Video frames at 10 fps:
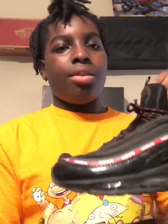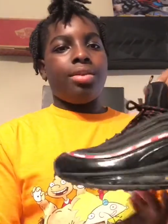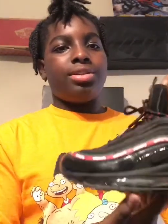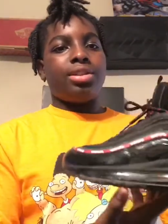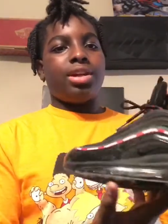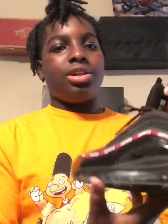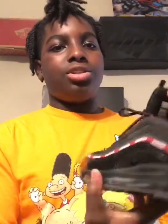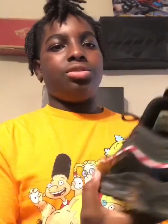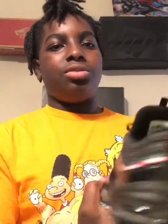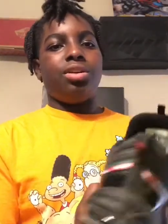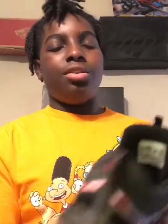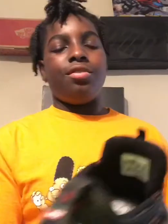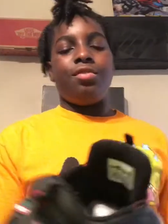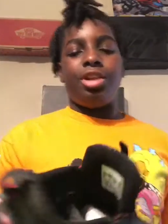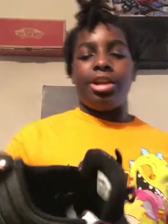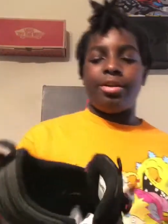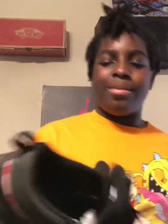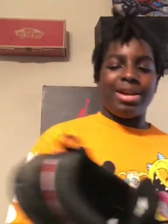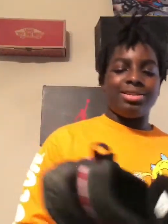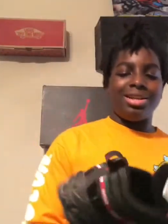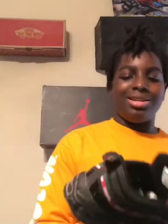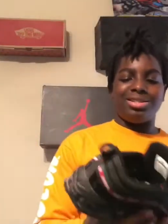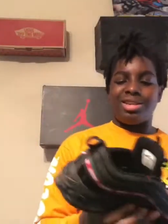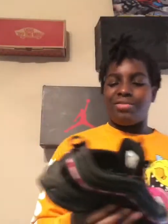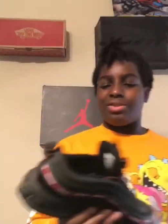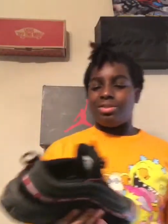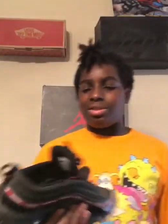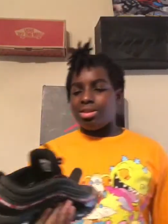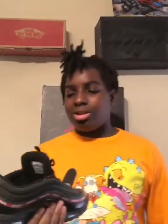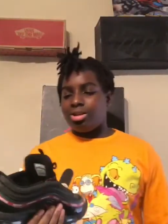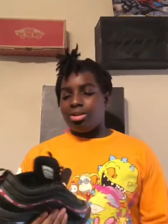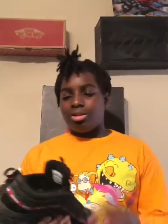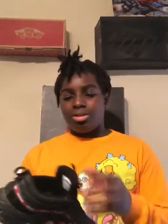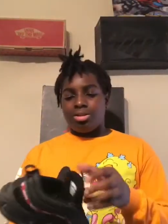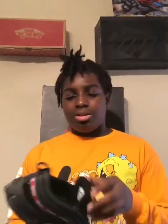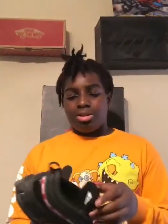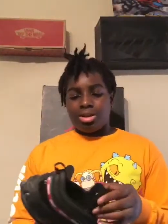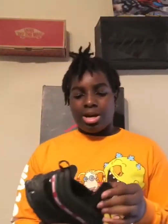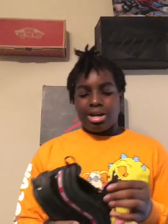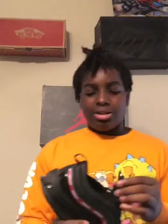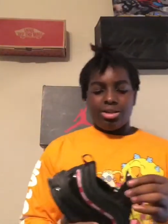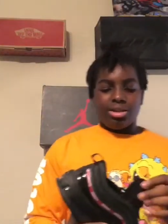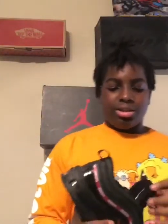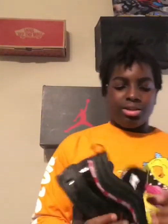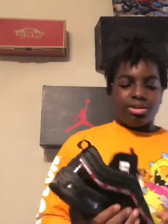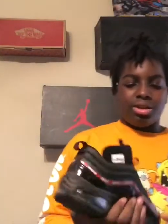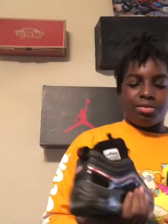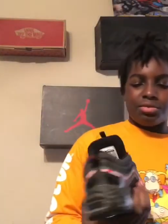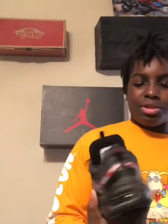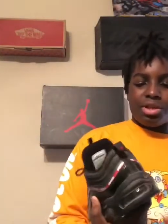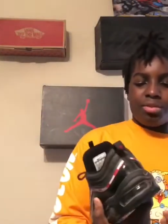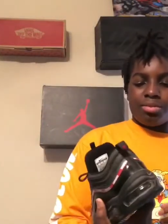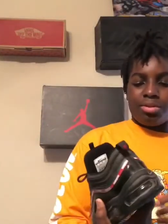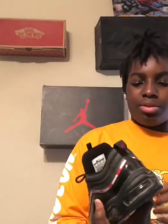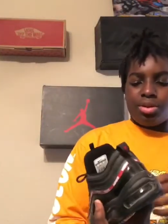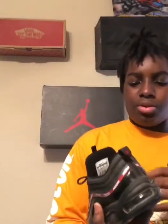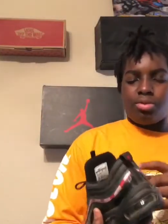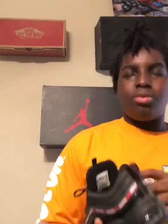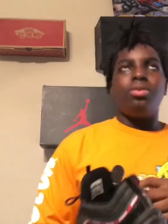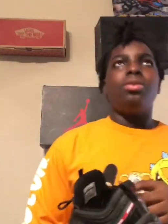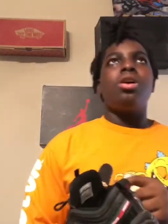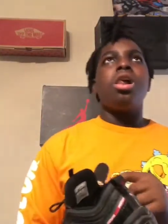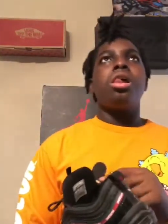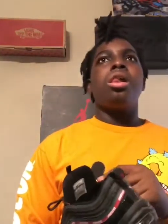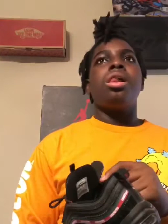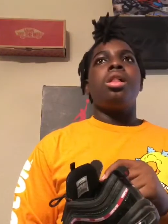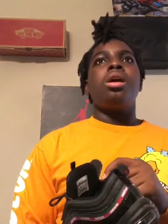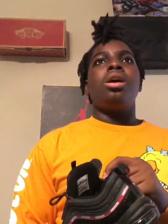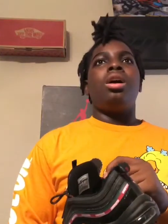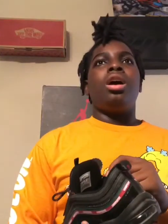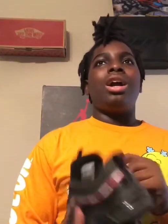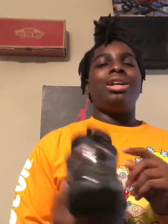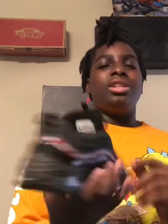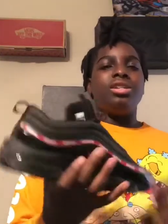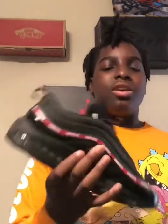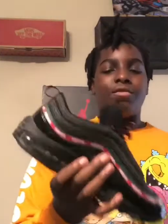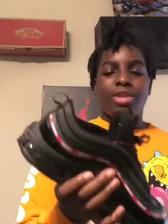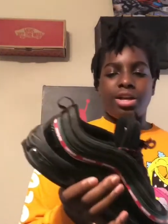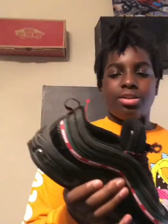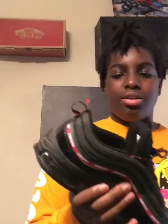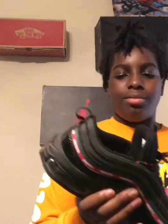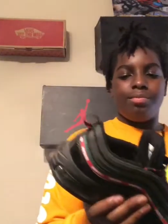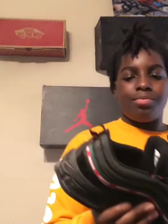This is a nice shoe, the Undefeated Air Max 97s. Got these off Stadium. No, I got these off Flight Club.